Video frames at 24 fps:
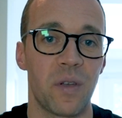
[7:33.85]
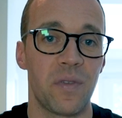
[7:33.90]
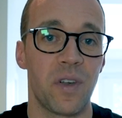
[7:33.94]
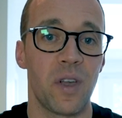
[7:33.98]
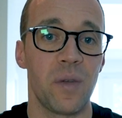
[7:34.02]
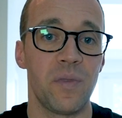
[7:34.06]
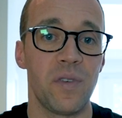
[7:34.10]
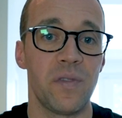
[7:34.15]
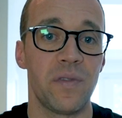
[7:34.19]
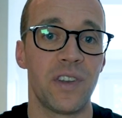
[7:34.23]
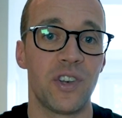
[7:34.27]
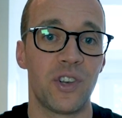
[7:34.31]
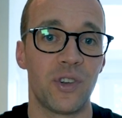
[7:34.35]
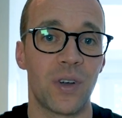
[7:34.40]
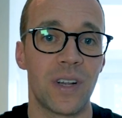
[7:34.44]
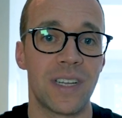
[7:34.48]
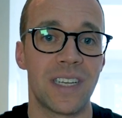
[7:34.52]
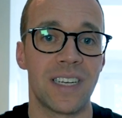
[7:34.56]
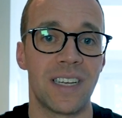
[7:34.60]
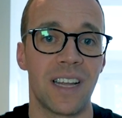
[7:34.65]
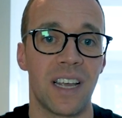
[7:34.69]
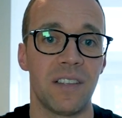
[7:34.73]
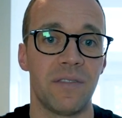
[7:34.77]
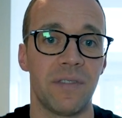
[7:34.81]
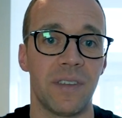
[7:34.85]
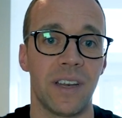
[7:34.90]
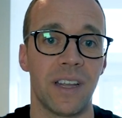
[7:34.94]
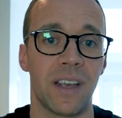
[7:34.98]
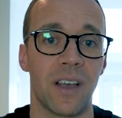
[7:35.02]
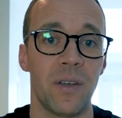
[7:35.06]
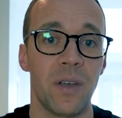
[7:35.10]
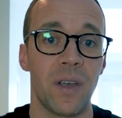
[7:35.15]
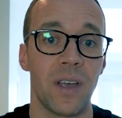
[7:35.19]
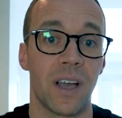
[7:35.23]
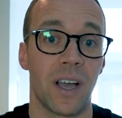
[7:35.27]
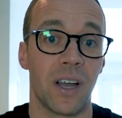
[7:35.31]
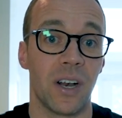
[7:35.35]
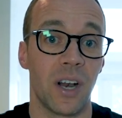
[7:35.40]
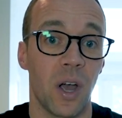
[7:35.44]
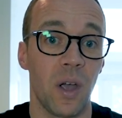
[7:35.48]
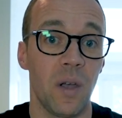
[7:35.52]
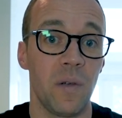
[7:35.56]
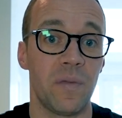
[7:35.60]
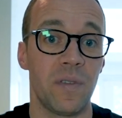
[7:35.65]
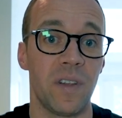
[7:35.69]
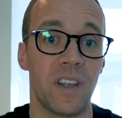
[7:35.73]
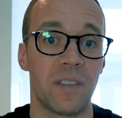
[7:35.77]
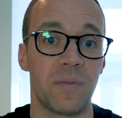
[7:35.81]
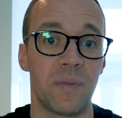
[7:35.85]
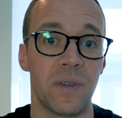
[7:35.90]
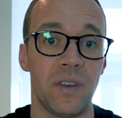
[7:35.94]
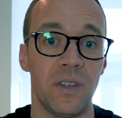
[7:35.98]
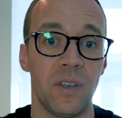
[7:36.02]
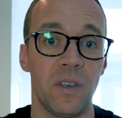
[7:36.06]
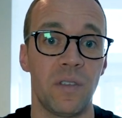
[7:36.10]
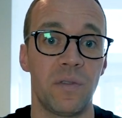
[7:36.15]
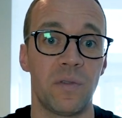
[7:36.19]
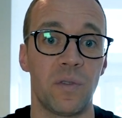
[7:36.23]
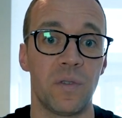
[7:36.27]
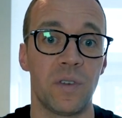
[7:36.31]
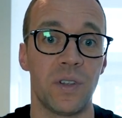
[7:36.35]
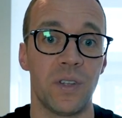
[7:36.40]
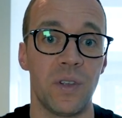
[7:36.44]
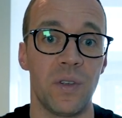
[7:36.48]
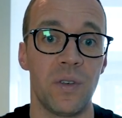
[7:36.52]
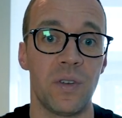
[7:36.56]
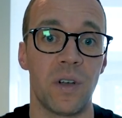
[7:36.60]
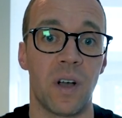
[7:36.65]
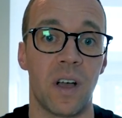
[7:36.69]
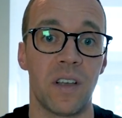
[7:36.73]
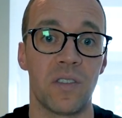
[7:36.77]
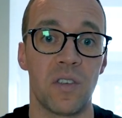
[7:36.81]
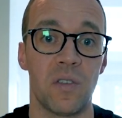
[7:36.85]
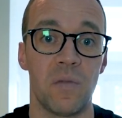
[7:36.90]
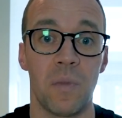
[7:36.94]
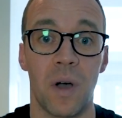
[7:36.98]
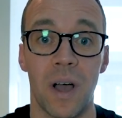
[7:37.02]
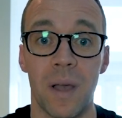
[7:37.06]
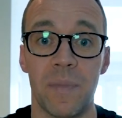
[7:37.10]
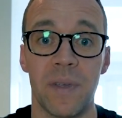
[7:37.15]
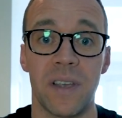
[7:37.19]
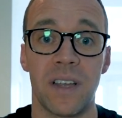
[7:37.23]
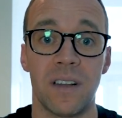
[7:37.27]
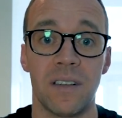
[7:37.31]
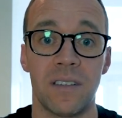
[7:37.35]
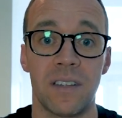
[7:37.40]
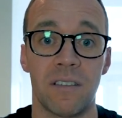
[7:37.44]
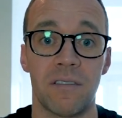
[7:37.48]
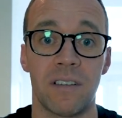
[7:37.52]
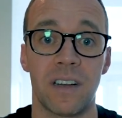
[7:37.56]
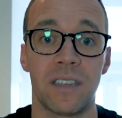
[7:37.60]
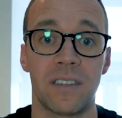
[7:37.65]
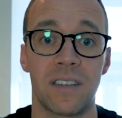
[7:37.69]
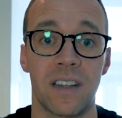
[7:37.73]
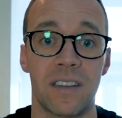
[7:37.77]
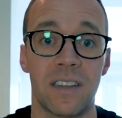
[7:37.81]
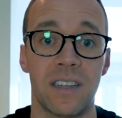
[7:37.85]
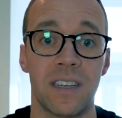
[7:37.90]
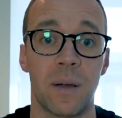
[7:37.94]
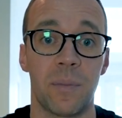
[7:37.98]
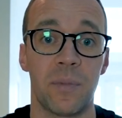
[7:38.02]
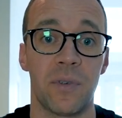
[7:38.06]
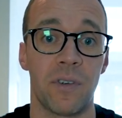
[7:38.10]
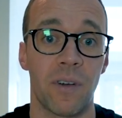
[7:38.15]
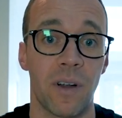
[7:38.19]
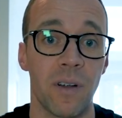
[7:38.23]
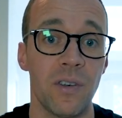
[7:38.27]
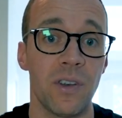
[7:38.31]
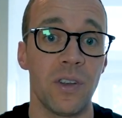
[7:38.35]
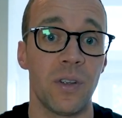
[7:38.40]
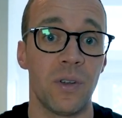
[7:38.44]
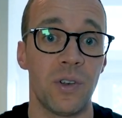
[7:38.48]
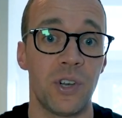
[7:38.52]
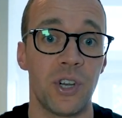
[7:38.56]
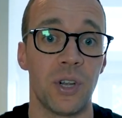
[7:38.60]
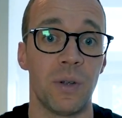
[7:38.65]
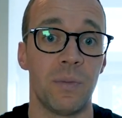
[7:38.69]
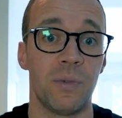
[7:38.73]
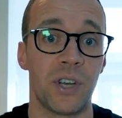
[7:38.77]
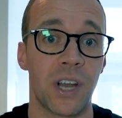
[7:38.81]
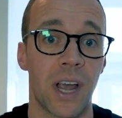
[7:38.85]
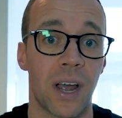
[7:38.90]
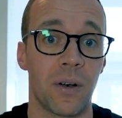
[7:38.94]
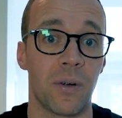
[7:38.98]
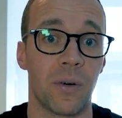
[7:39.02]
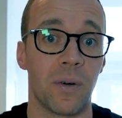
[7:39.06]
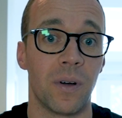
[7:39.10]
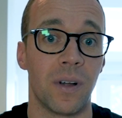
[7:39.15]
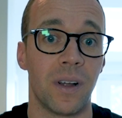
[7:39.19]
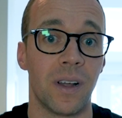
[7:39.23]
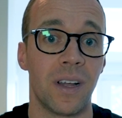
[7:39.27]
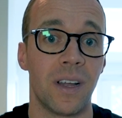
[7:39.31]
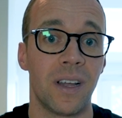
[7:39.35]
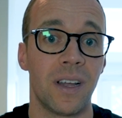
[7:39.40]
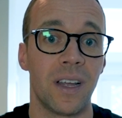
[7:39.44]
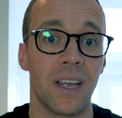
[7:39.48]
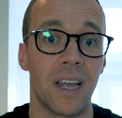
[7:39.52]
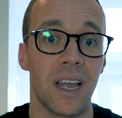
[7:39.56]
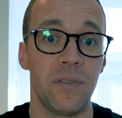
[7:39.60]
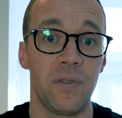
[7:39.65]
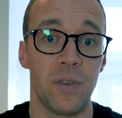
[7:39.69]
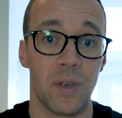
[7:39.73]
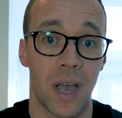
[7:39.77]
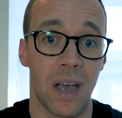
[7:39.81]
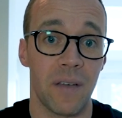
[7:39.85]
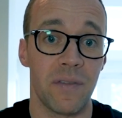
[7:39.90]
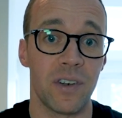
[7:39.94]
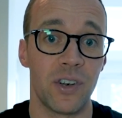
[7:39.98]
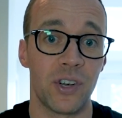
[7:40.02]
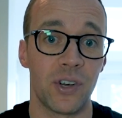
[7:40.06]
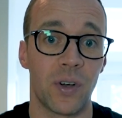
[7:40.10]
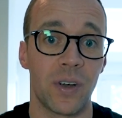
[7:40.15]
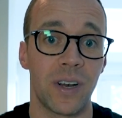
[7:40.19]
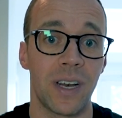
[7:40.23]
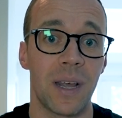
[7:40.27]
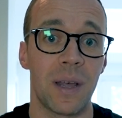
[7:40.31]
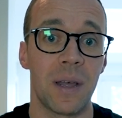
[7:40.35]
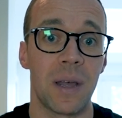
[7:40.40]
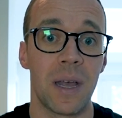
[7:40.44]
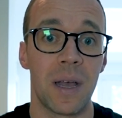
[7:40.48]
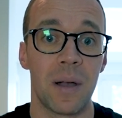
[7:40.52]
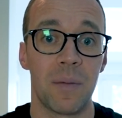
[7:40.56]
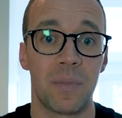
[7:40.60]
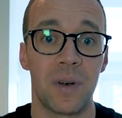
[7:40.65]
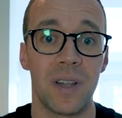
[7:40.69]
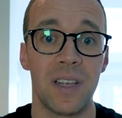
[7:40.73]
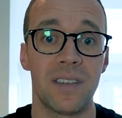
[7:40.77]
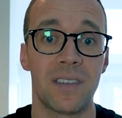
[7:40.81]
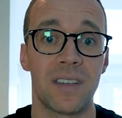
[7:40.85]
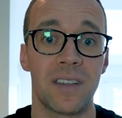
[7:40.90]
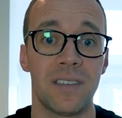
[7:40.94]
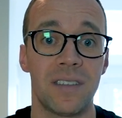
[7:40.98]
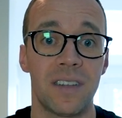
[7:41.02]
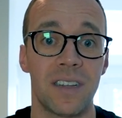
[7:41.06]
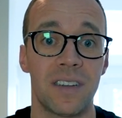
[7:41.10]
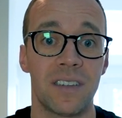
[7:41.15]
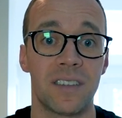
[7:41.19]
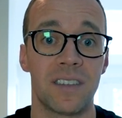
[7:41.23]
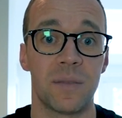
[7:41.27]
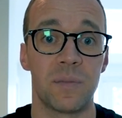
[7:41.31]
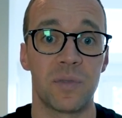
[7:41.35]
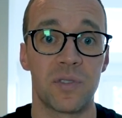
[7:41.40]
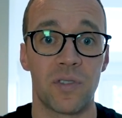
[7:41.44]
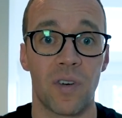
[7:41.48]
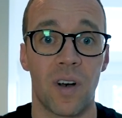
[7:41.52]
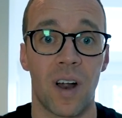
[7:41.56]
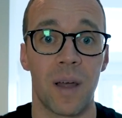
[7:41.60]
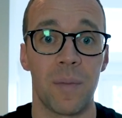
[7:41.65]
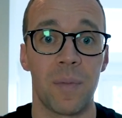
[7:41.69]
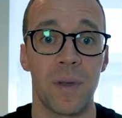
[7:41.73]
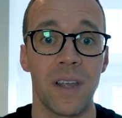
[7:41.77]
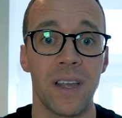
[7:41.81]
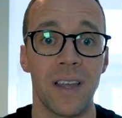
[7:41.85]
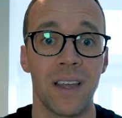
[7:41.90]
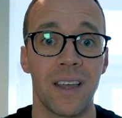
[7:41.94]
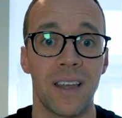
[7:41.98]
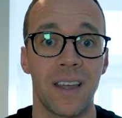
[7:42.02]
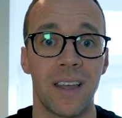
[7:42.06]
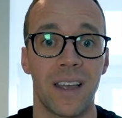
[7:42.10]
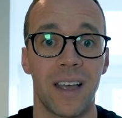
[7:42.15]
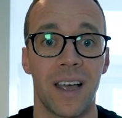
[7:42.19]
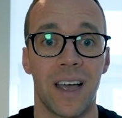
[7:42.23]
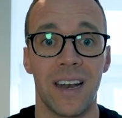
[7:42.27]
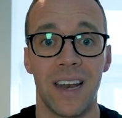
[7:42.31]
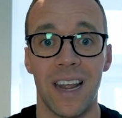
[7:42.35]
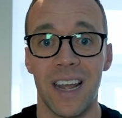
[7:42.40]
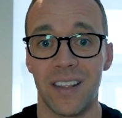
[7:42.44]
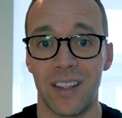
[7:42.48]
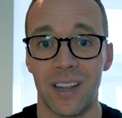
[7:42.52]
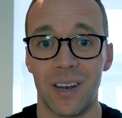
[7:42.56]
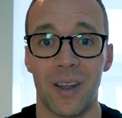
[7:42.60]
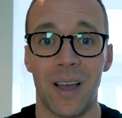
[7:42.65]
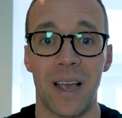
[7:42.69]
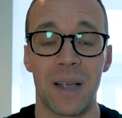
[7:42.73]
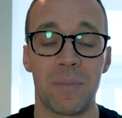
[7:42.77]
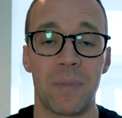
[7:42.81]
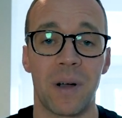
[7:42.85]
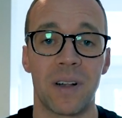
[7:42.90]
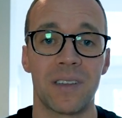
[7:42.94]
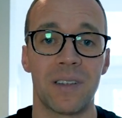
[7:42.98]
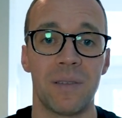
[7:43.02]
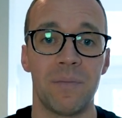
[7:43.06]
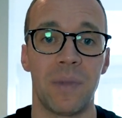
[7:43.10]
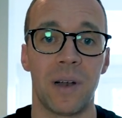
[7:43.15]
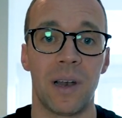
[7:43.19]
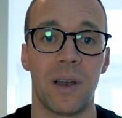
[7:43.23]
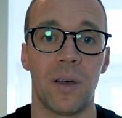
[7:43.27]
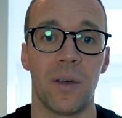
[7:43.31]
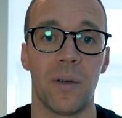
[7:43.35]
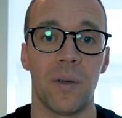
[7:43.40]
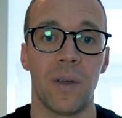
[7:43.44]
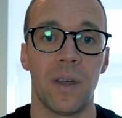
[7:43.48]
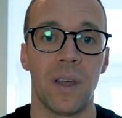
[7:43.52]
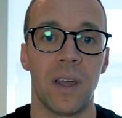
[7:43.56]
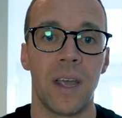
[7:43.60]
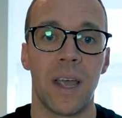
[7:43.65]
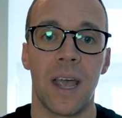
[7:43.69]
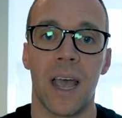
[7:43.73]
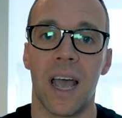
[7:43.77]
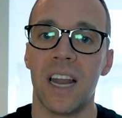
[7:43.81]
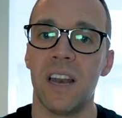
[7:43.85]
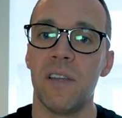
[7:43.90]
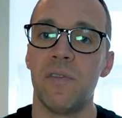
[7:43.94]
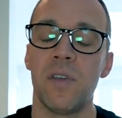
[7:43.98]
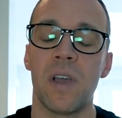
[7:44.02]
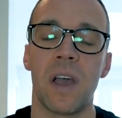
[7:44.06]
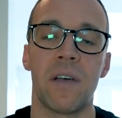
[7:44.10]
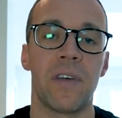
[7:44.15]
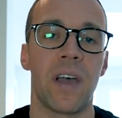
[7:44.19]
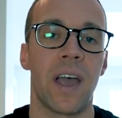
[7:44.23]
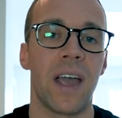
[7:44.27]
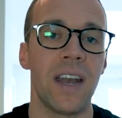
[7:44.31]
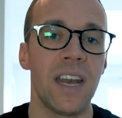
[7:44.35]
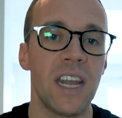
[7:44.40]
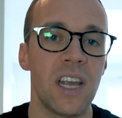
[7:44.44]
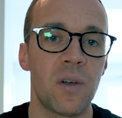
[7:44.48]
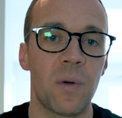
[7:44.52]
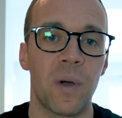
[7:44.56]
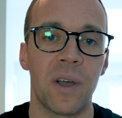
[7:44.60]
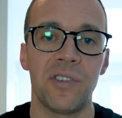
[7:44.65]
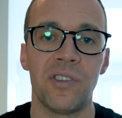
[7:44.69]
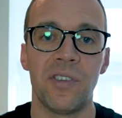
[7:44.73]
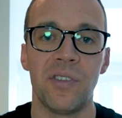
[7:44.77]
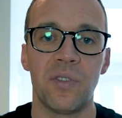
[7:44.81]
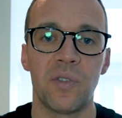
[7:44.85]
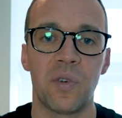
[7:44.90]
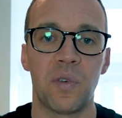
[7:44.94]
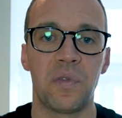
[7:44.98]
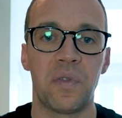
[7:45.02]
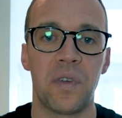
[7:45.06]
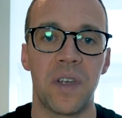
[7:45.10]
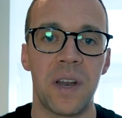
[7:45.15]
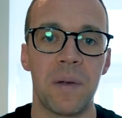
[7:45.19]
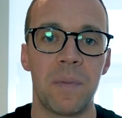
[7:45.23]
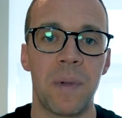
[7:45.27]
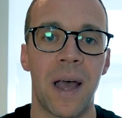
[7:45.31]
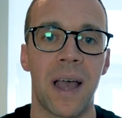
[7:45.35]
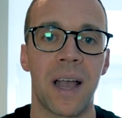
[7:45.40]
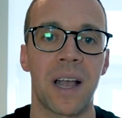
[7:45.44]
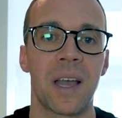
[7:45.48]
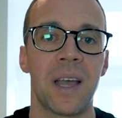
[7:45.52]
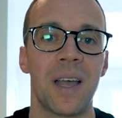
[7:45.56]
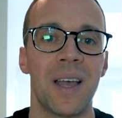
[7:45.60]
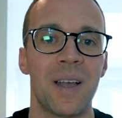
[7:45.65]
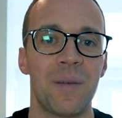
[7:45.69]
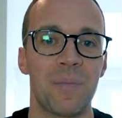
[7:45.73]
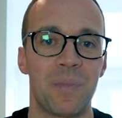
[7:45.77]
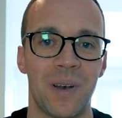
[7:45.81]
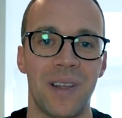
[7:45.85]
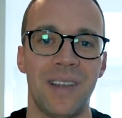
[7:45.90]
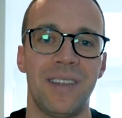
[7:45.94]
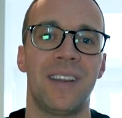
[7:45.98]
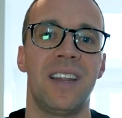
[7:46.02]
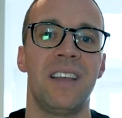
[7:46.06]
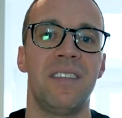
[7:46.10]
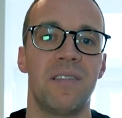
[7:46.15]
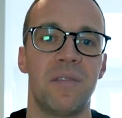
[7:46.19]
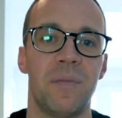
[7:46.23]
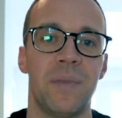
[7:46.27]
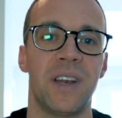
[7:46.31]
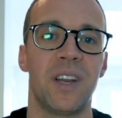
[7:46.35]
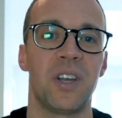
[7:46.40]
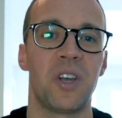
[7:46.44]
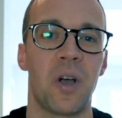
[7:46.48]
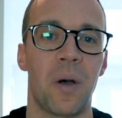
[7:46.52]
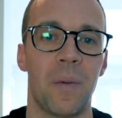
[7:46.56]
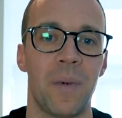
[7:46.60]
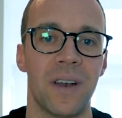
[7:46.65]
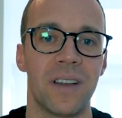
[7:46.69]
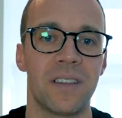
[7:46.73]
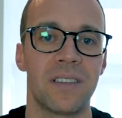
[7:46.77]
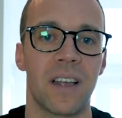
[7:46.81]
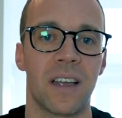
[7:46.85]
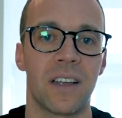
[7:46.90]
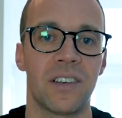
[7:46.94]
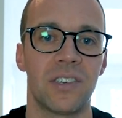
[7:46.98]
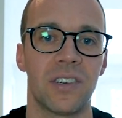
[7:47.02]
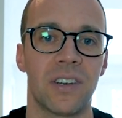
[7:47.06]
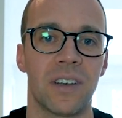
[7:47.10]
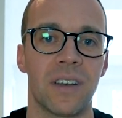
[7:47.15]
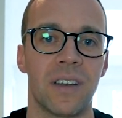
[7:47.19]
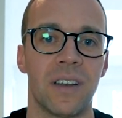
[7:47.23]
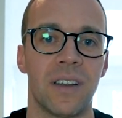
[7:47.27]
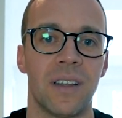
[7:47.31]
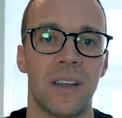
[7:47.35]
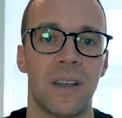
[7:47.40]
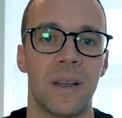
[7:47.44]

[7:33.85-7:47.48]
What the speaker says: I hope you've enjoyed today's video, and hopefully it's been useful to you guys who might be considering setting up your own YouTube channel. If you have enjoyed it, please consider subscribing and hit the like button below. And if you have any questions or feedback, please leave them in the comment section.